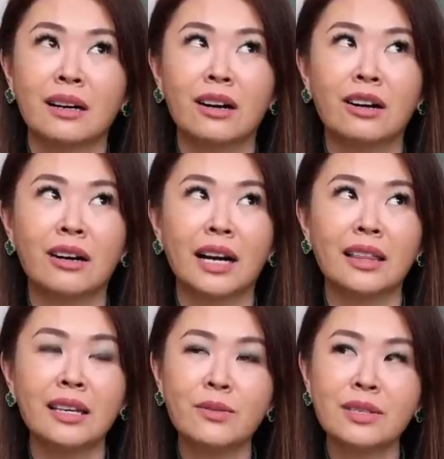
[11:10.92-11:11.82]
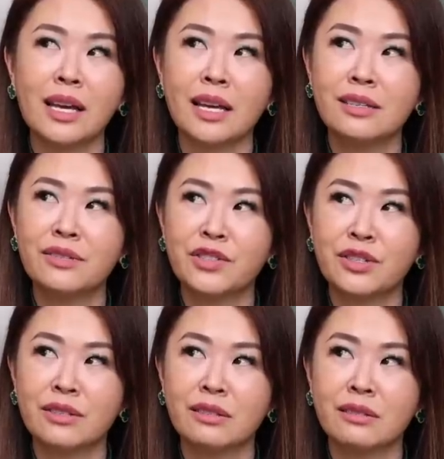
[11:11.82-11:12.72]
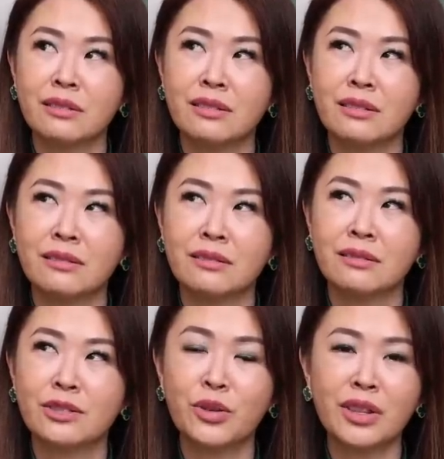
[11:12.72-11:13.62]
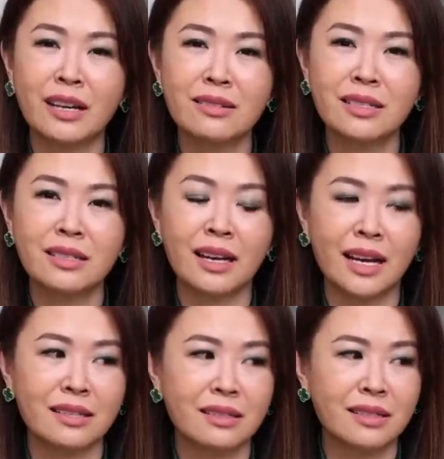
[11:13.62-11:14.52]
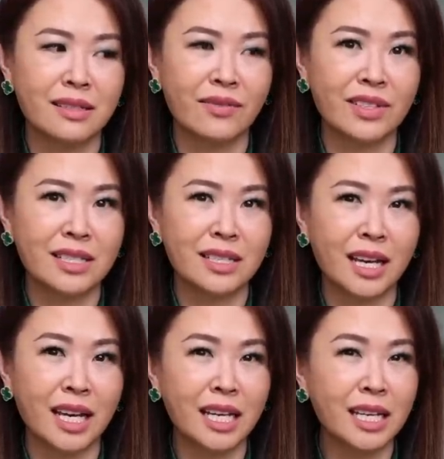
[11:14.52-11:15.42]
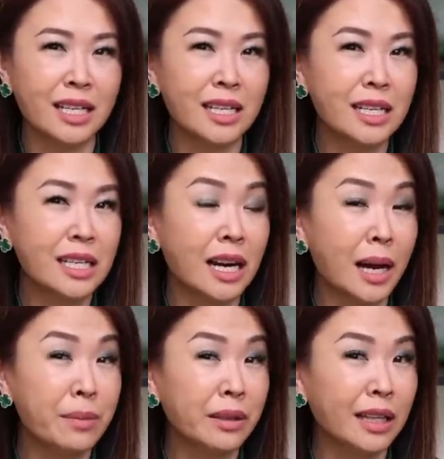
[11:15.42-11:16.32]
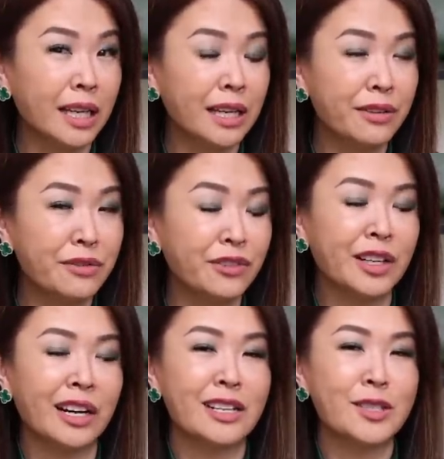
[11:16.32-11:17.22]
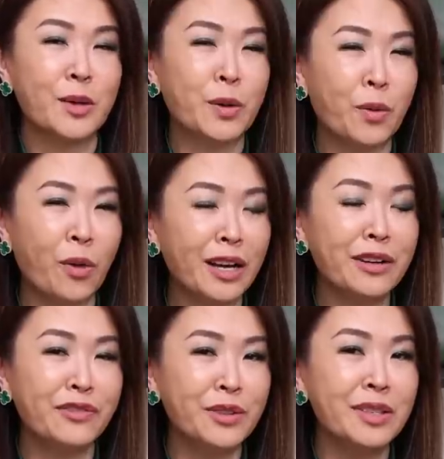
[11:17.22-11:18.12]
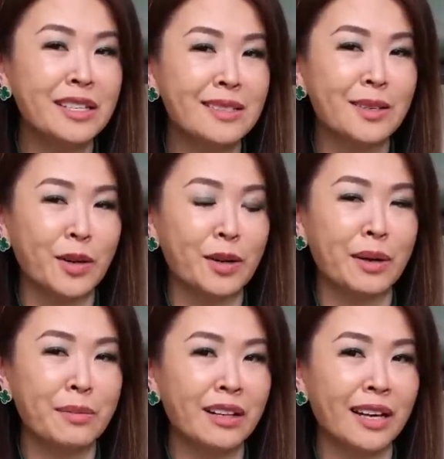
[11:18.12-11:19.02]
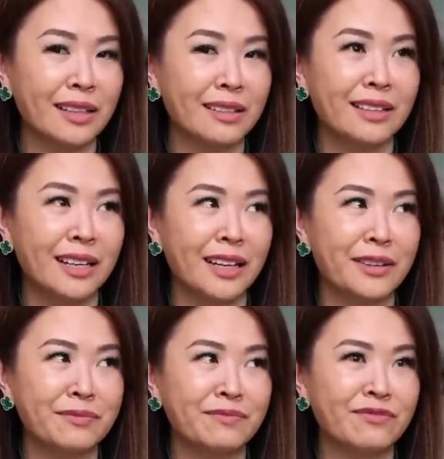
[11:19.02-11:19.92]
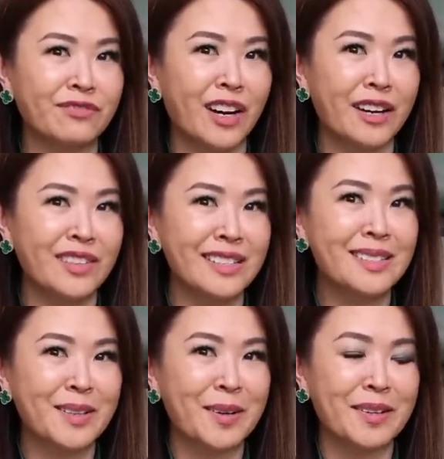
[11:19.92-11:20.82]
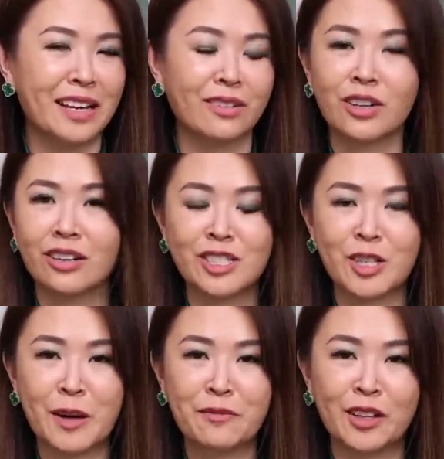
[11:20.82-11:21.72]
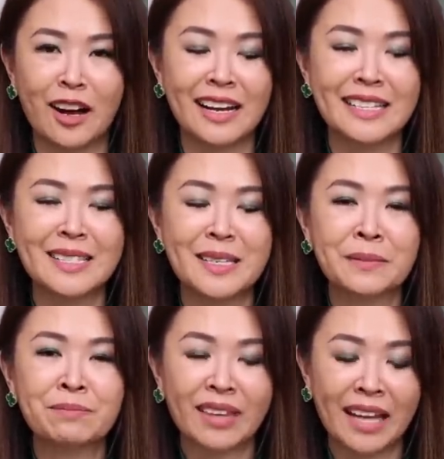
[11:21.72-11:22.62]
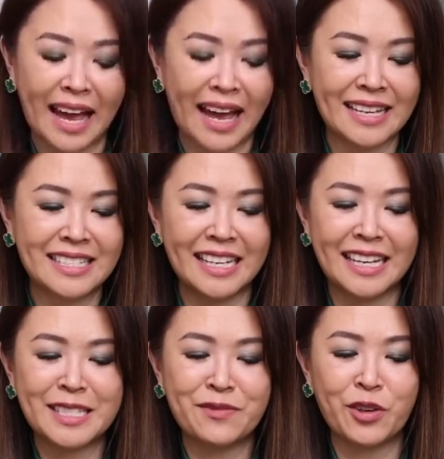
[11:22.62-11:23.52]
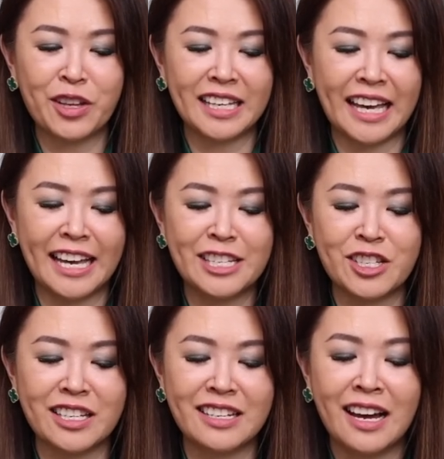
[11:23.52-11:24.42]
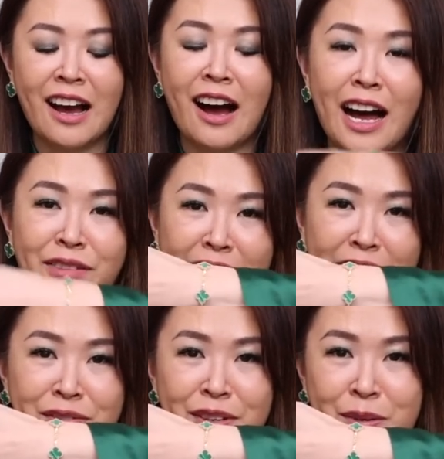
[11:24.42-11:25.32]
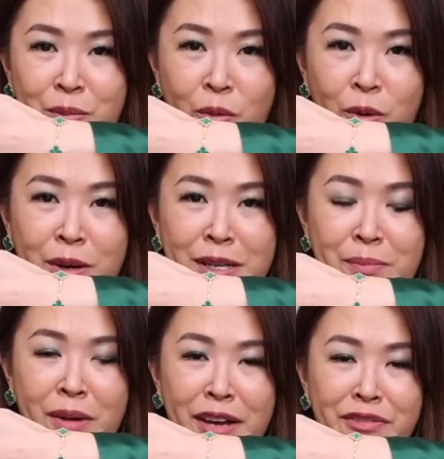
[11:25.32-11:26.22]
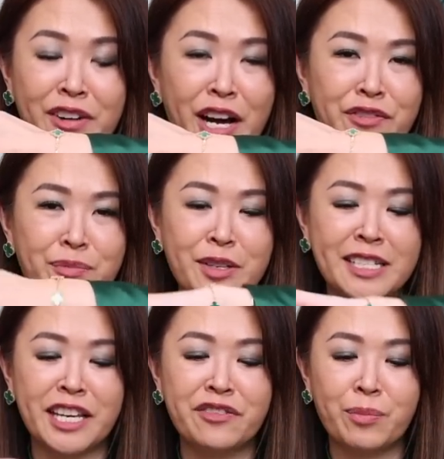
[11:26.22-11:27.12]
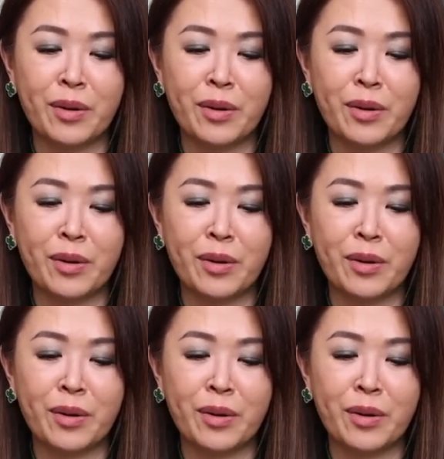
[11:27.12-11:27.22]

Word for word: Oh, I think it was end of two thousand seventeen, I believe. So quite a few years ago, maybe like, yeah, five years ago now. Gosh, time flies. And yes, for the occasion, I've even worn my five motif